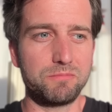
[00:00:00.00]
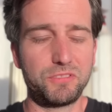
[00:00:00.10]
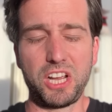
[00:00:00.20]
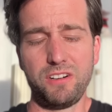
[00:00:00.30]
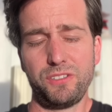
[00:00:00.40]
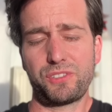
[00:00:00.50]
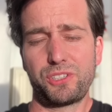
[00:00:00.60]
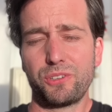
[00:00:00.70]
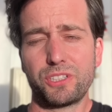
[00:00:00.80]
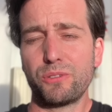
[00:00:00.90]
tariffs
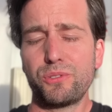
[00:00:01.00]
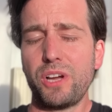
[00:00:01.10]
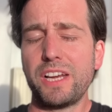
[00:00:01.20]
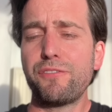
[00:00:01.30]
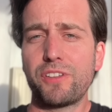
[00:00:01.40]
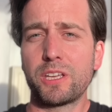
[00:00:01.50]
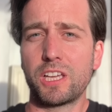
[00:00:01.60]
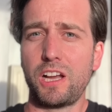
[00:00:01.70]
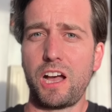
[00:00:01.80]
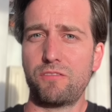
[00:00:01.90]
don't do
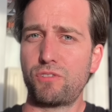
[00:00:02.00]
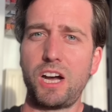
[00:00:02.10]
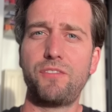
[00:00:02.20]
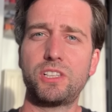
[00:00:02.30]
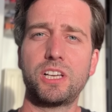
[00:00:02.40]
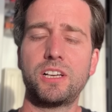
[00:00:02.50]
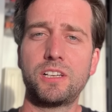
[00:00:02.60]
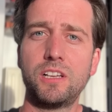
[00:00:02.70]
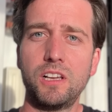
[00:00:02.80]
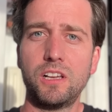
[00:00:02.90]
anything rather
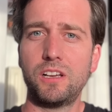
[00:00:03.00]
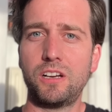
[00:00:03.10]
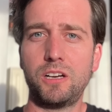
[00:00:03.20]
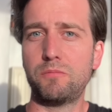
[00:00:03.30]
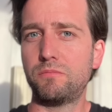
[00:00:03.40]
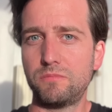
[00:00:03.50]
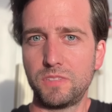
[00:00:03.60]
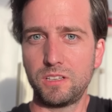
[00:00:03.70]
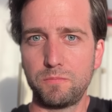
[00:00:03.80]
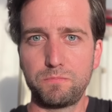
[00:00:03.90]
than
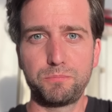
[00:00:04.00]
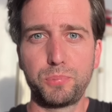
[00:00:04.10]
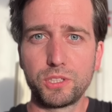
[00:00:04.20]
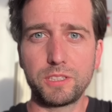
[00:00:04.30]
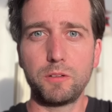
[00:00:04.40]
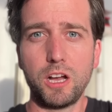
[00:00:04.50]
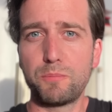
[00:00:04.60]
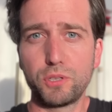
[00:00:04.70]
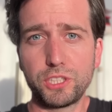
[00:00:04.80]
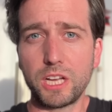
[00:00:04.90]

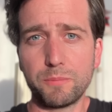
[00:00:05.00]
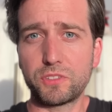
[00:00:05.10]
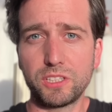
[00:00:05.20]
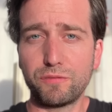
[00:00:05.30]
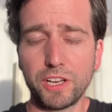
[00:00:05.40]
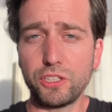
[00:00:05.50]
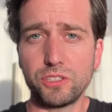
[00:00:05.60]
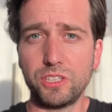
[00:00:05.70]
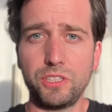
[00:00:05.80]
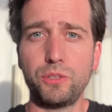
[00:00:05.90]
pushing up the
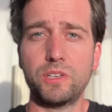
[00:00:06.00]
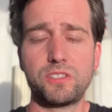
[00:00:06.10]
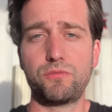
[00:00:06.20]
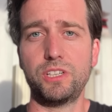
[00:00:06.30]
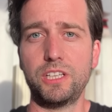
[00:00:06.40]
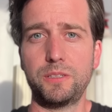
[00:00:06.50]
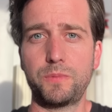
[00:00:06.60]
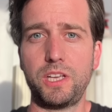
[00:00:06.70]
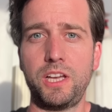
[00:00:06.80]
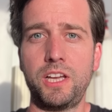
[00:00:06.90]
inflation in the US, really.
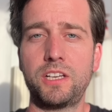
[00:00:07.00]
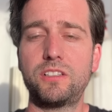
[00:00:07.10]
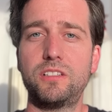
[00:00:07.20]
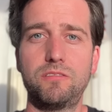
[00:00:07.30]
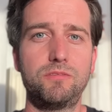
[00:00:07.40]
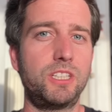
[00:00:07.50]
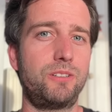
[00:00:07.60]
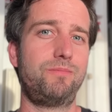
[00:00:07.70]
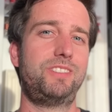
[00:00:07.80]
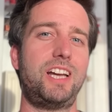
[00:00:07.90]
And you
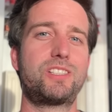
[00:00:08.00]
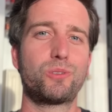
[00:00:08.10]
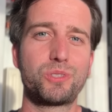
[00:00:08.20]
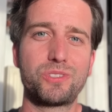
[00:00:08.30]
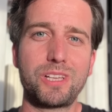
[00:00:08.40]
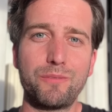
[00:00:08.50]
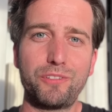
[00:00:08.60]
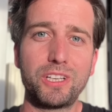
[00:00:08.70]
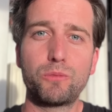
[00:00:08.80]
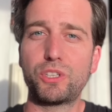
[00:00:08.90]
know, that's also
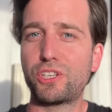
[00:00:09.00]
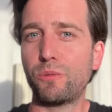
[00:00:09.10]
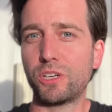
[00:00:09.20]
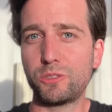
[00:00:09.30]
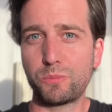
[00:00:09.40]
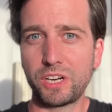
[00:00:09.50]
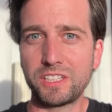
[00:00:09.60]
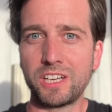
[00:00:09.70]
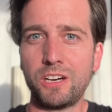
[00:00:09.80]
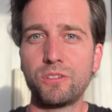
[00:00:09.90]
something which they want to bring
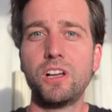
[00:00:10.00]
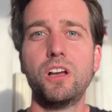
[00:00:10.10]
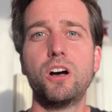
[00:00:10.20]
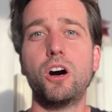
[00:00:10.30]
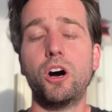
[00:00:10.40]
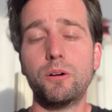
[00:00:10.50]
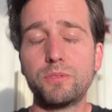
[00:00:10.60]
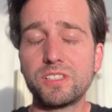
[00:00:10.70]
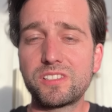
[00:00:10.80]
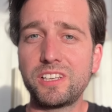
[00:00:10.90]
down,
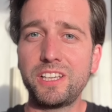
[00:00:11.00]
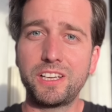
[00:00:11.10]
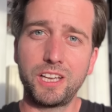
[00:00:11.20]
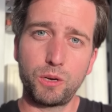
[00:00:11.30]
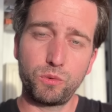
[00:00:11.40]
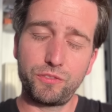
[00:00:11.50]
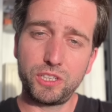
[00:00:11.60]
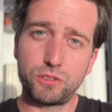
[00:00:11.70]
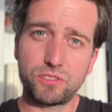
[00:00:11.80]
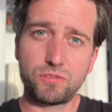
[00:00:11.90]
obviously, with
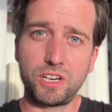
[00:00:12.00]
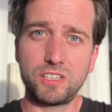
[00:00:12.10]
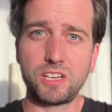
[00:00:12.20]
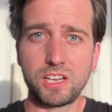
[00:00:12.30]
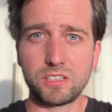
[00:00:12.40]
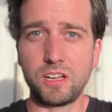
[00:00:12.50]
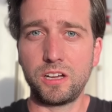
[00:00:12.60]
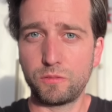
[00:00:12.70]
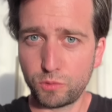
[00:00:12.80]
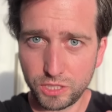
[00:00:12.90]
interest rate
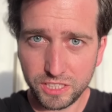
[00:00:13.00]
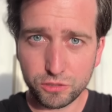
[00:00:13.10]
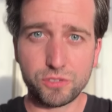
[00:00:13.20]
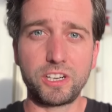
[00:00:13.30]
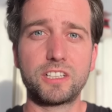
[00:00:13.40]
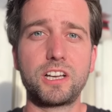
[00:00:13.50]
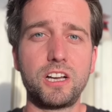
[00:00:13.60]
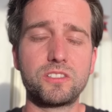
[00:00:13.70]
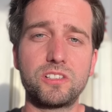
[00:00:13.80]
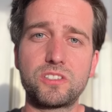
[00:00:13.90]

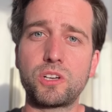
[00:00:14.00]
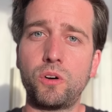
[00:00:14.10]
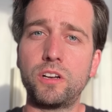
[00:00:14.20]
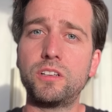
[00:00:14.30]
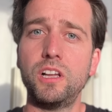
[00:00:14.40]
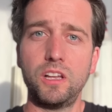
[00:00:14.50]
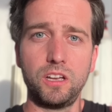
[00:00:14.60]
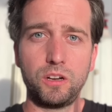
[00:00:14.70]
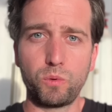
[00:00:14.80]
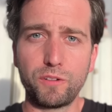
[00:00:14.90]
cuts and so on.
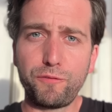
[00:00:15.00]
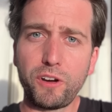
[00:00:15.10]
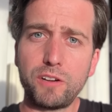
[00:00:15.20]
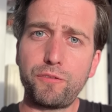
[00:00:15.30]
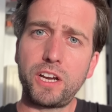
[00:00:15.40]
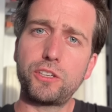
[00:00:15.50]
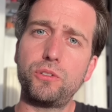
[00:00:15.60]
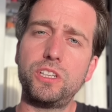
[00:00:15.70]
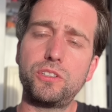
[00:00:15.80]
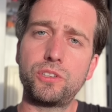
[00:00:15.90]
One fun fact you
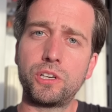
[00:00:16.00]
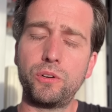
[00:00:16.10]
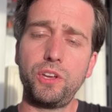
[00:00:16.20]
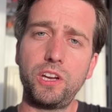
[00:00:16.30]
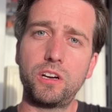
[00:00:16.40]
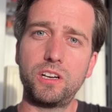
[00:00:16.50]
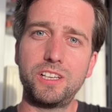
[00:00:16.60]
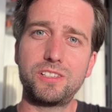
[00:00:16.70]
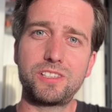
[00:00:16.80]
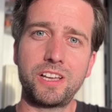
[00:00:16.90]
need to know here
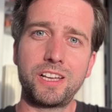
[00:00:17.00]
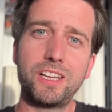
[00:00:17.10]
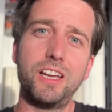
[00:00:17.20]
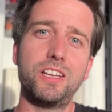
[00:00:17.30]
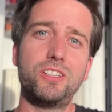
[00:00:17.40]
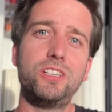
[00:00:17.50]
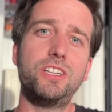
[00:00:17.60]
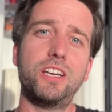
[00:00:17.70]
is that the